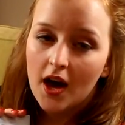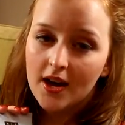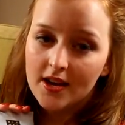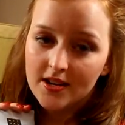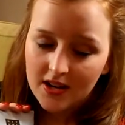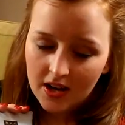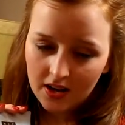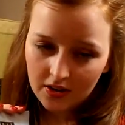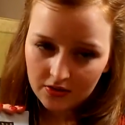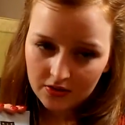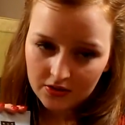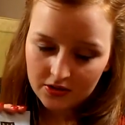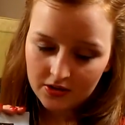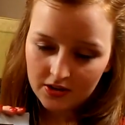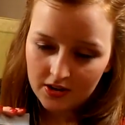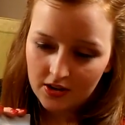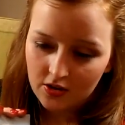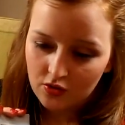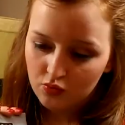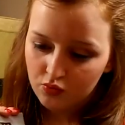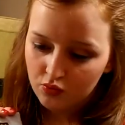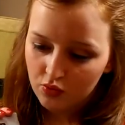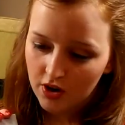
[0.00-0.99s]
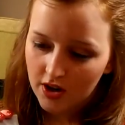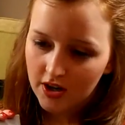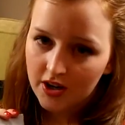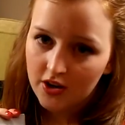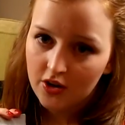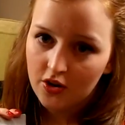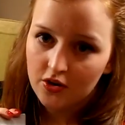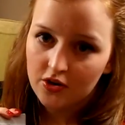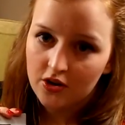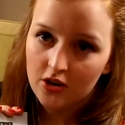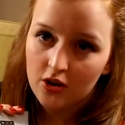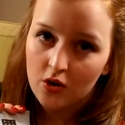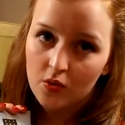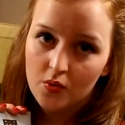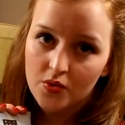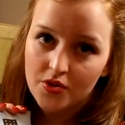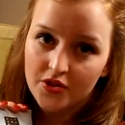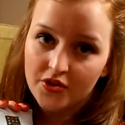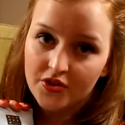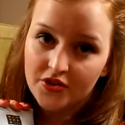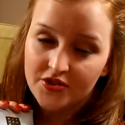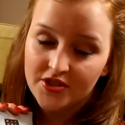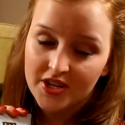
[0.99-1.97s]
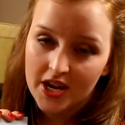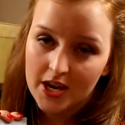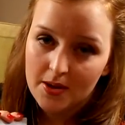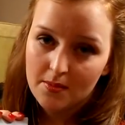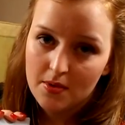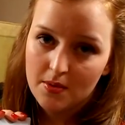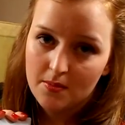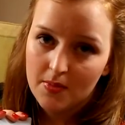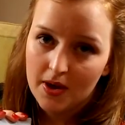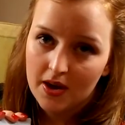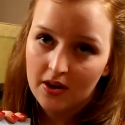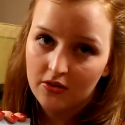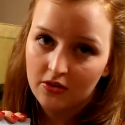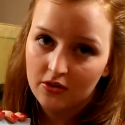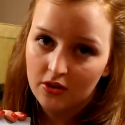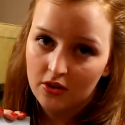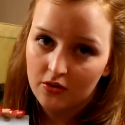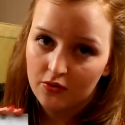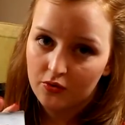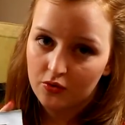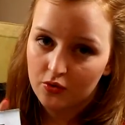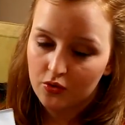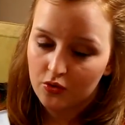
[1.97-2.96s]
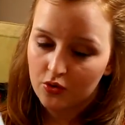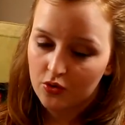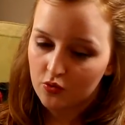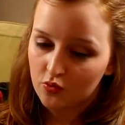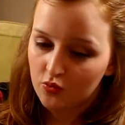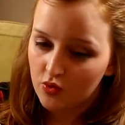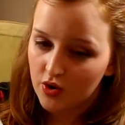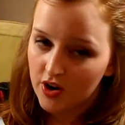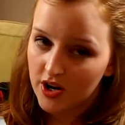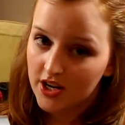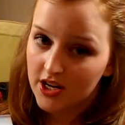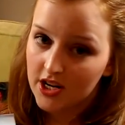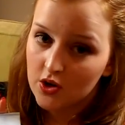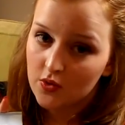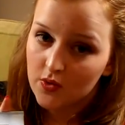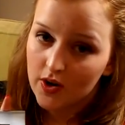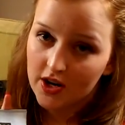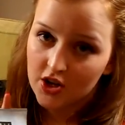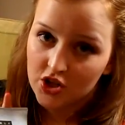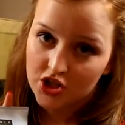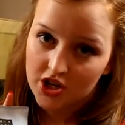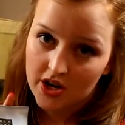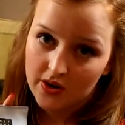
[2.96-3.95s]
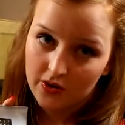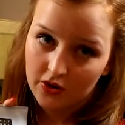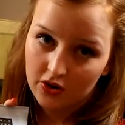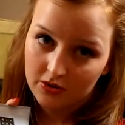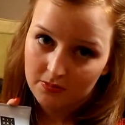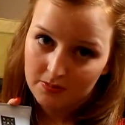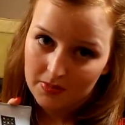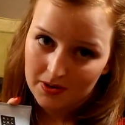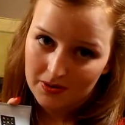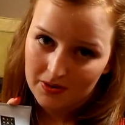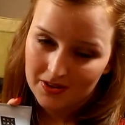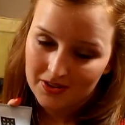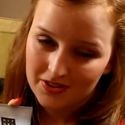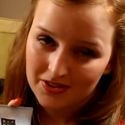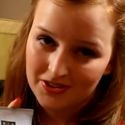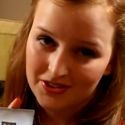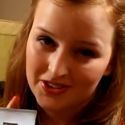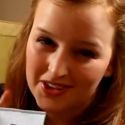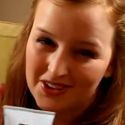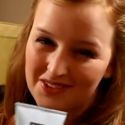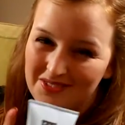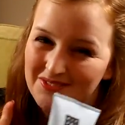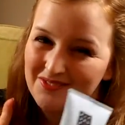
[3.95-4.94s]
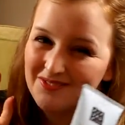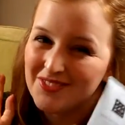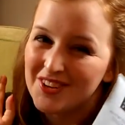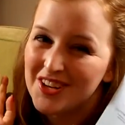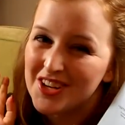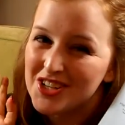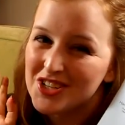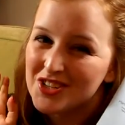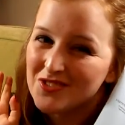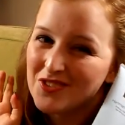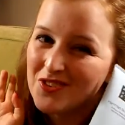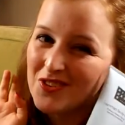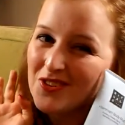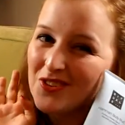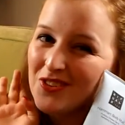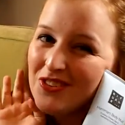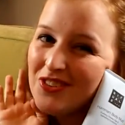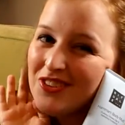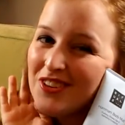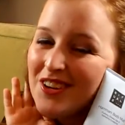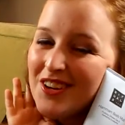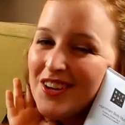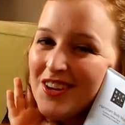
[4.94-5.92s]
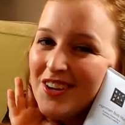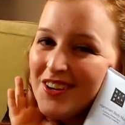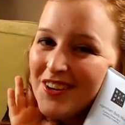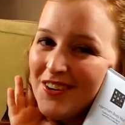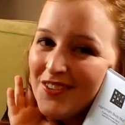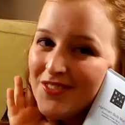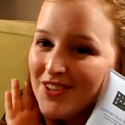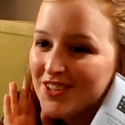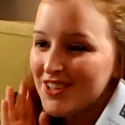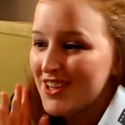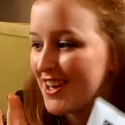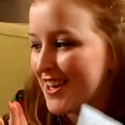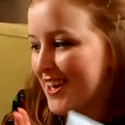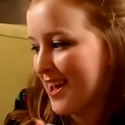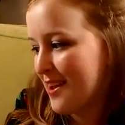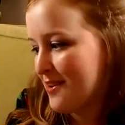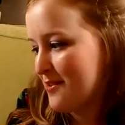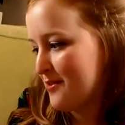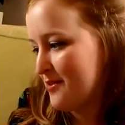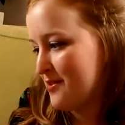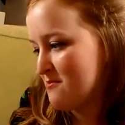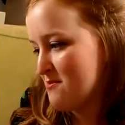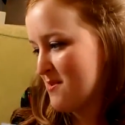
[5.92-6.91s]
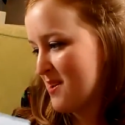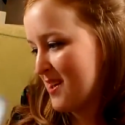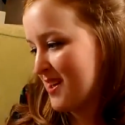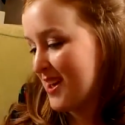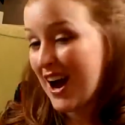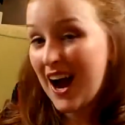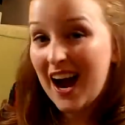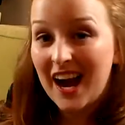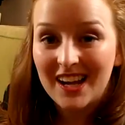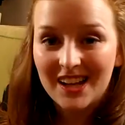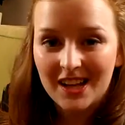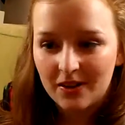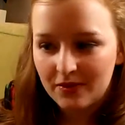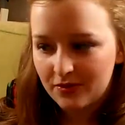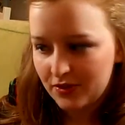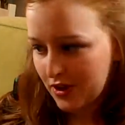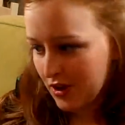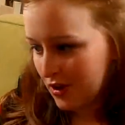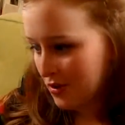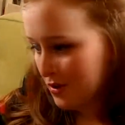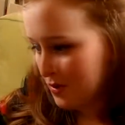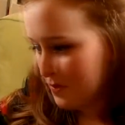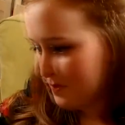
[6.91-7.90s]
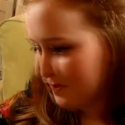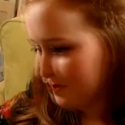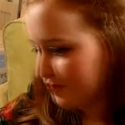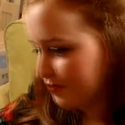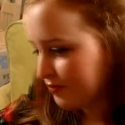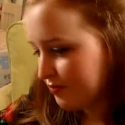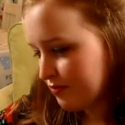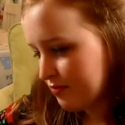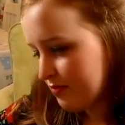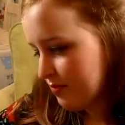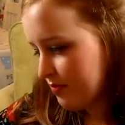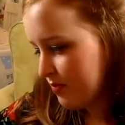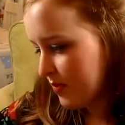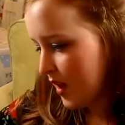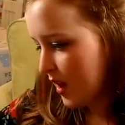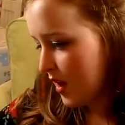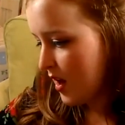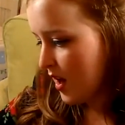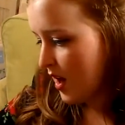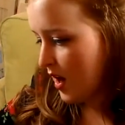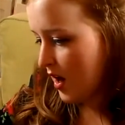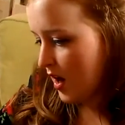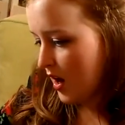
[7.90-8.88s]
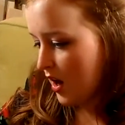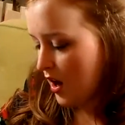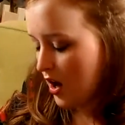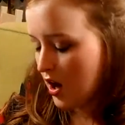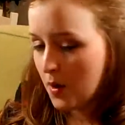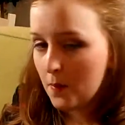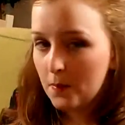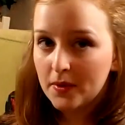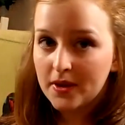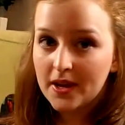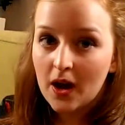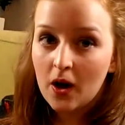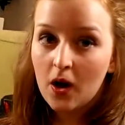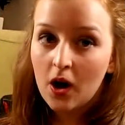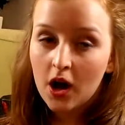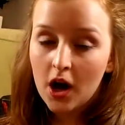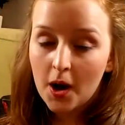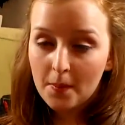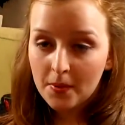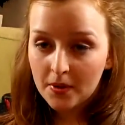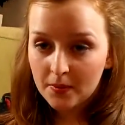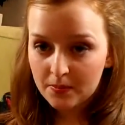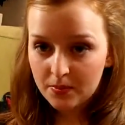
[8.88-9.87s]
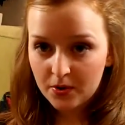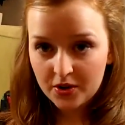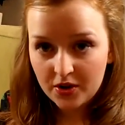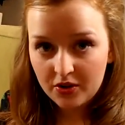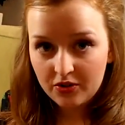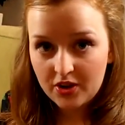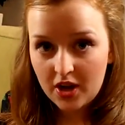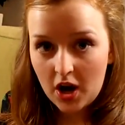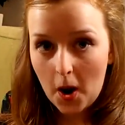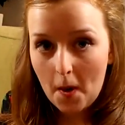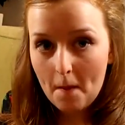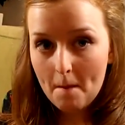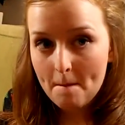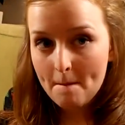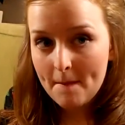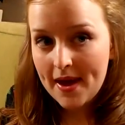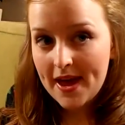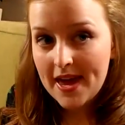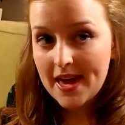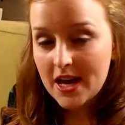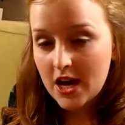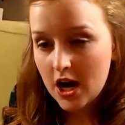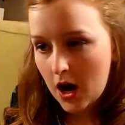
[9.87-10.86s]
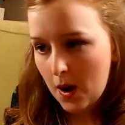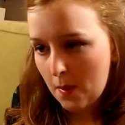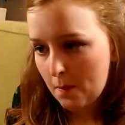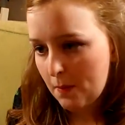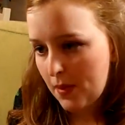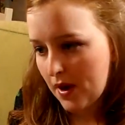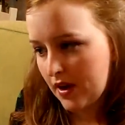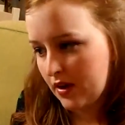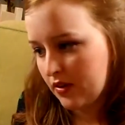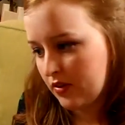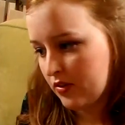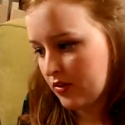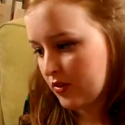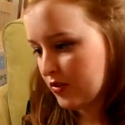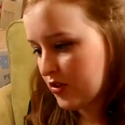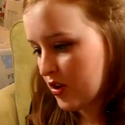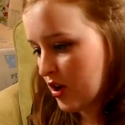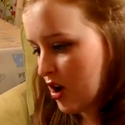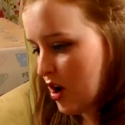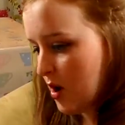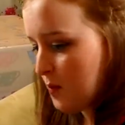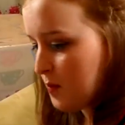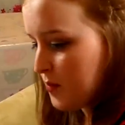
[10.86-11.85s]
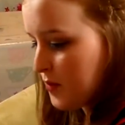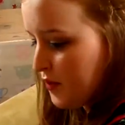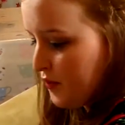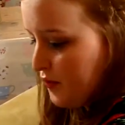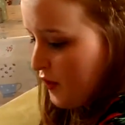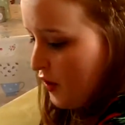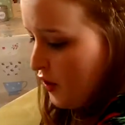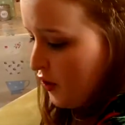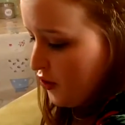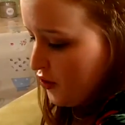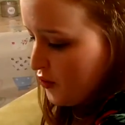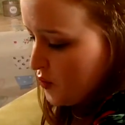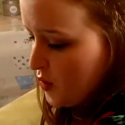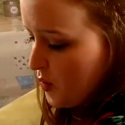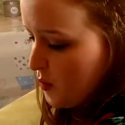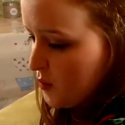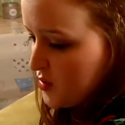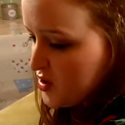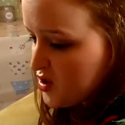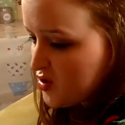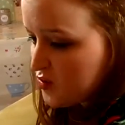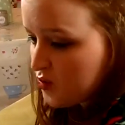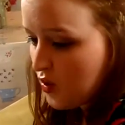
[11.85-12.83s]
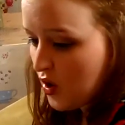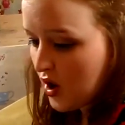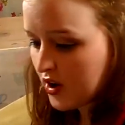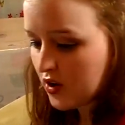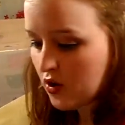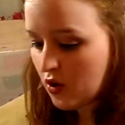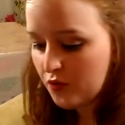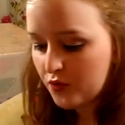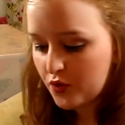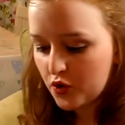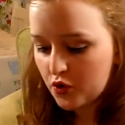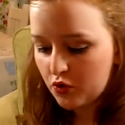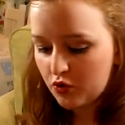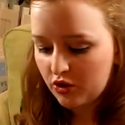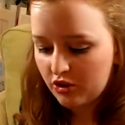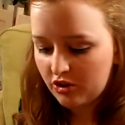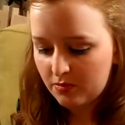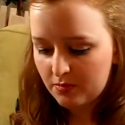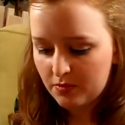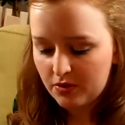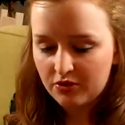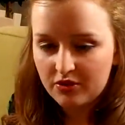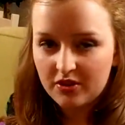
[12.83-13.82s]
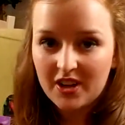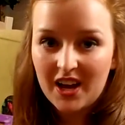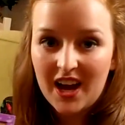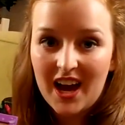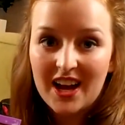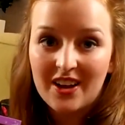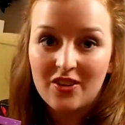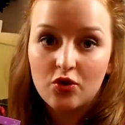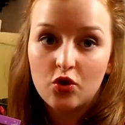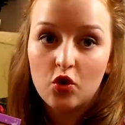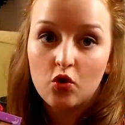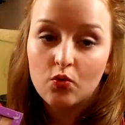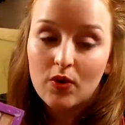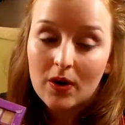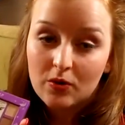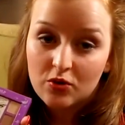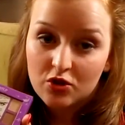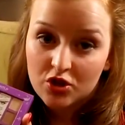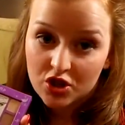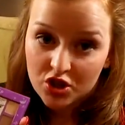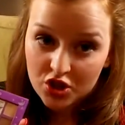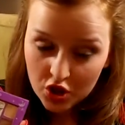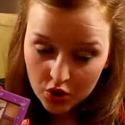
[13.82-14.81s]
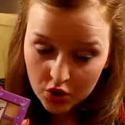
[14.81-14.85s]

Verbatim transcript: It does. It's really good. Along with the steam, it makes for a really great shower experience. So Rituals, you've done it again for me. I love you. Now a couple of products that are makeup based. The first one, which is what I got for Christmas and I hadn't got round to